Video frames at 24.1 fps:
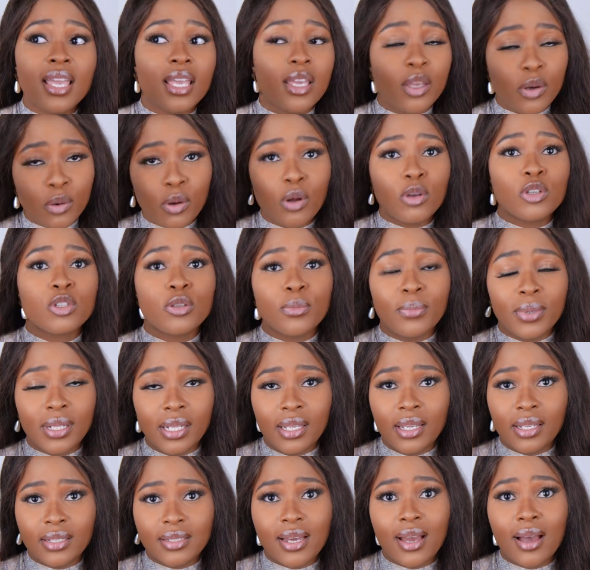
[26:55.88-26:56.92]
It'll also be
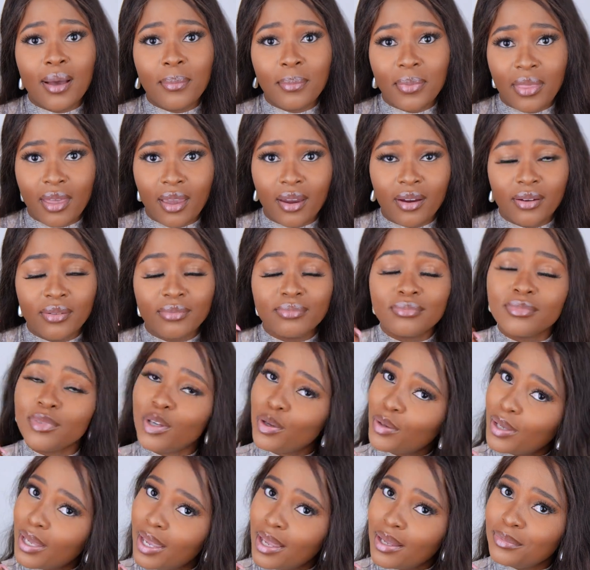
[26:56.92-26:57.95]
linked up there,
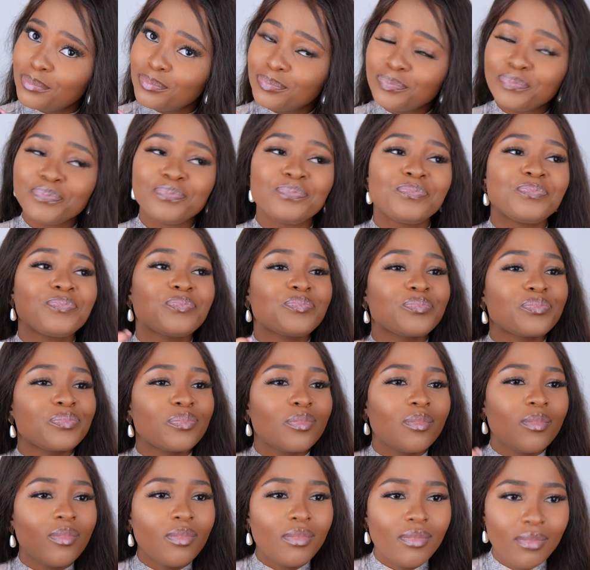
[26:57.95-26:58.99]
okay?
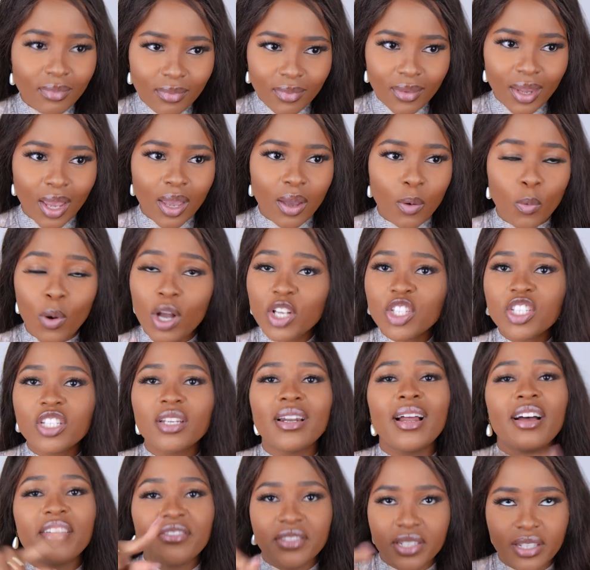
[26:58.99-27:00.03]
Watch
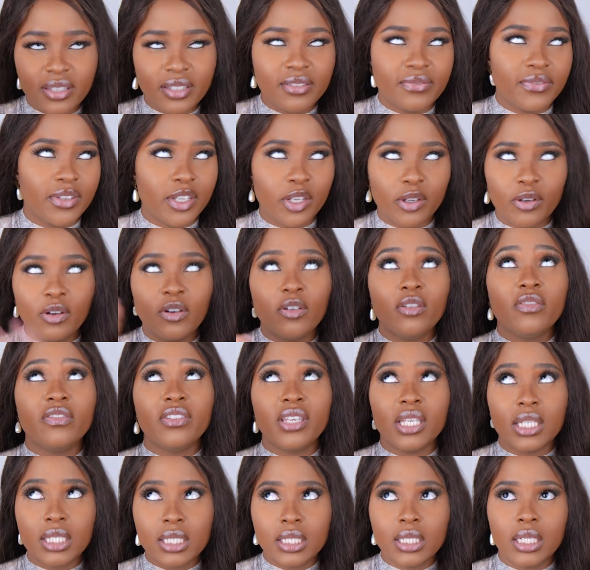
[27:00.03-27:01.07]
it after this video,
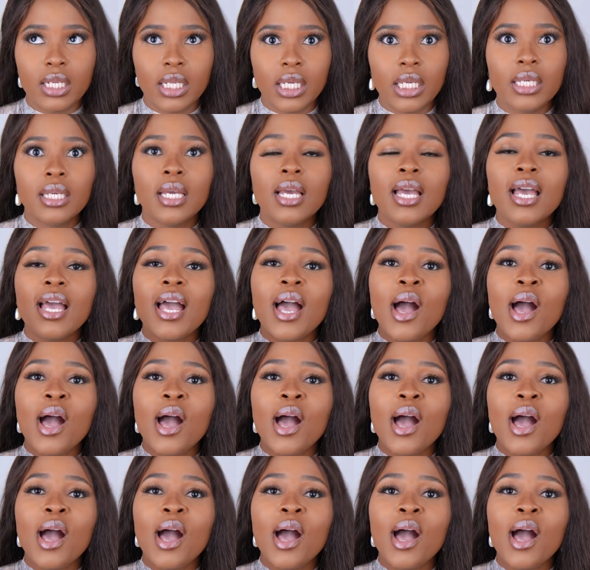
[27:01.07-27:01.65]
obviously.